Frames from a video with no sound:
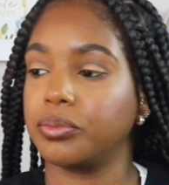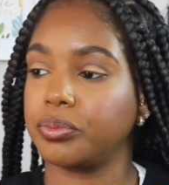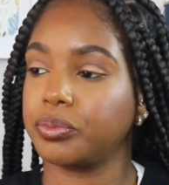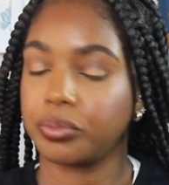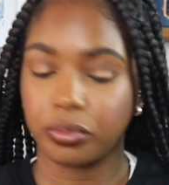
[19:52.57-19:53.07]

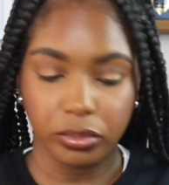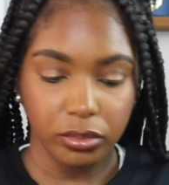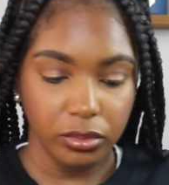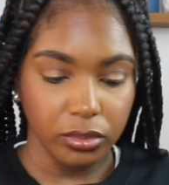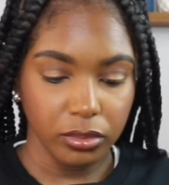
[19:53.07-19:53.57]

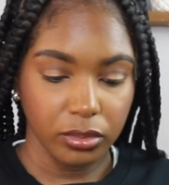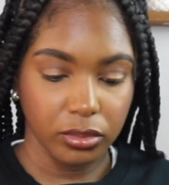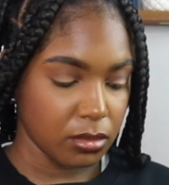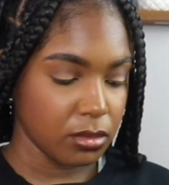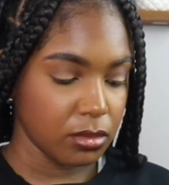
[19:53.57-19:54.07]

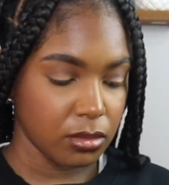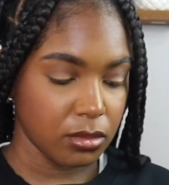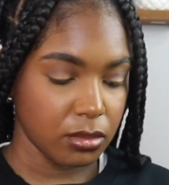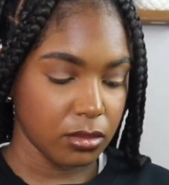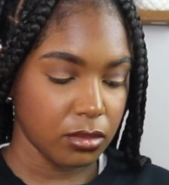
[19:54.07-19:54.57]

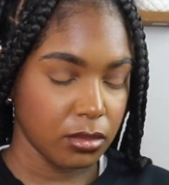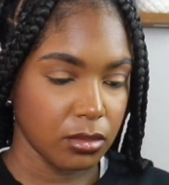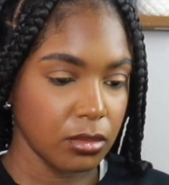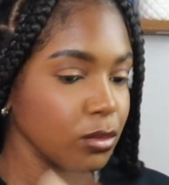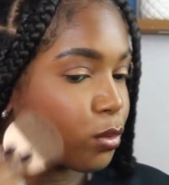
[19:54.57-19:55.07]

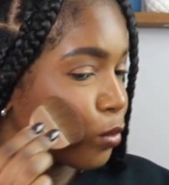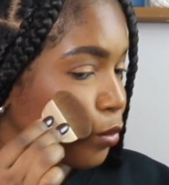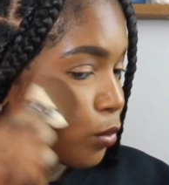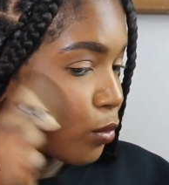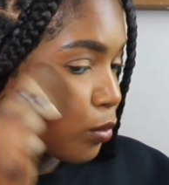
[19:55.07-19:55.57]

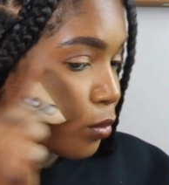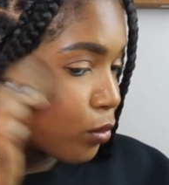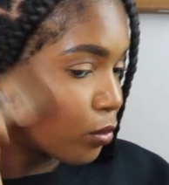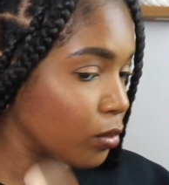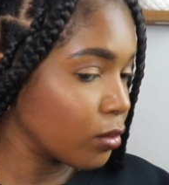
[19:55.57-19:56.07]

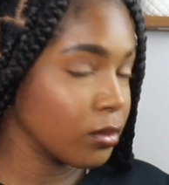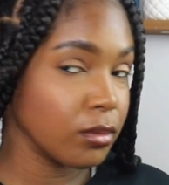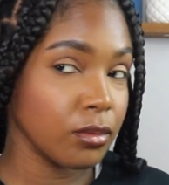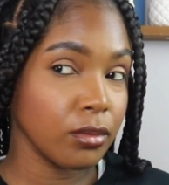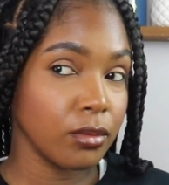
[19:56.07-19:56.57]

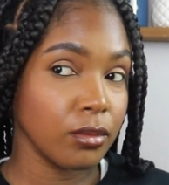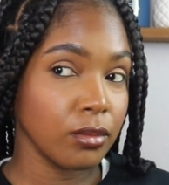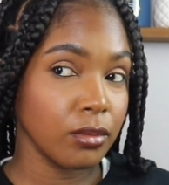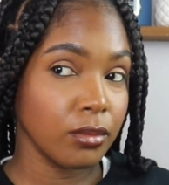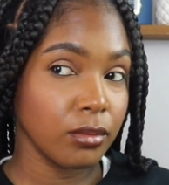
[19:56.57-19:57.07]

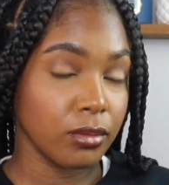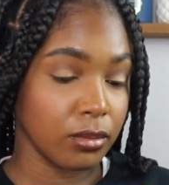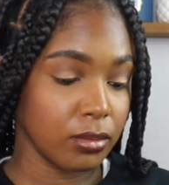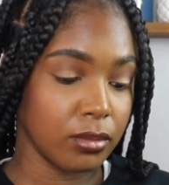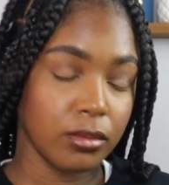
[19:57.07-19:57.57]

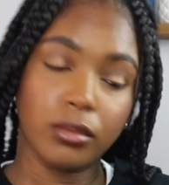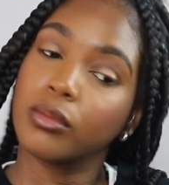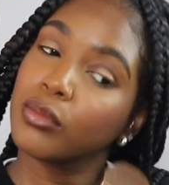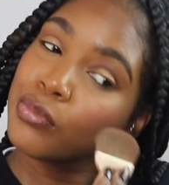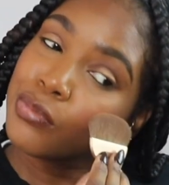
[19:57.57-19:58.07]

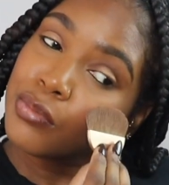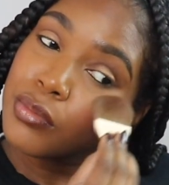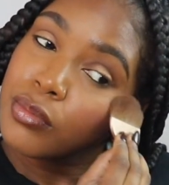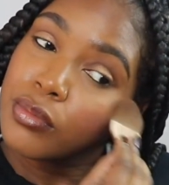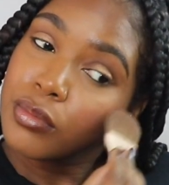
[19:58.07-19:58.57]

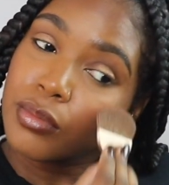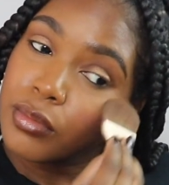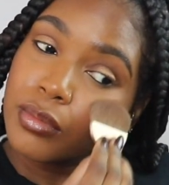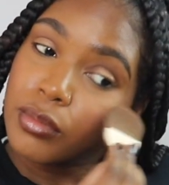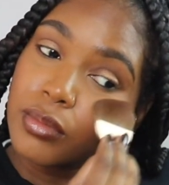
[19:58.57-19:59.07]

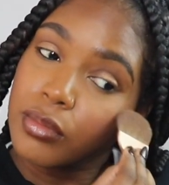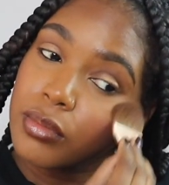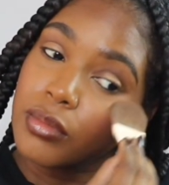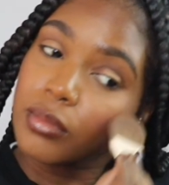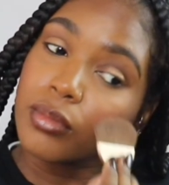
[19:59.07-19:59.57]
(silence)